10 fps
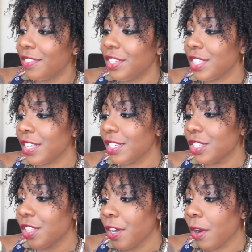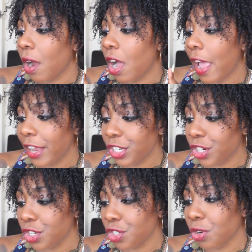This is their uh, edge
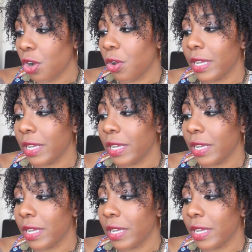control.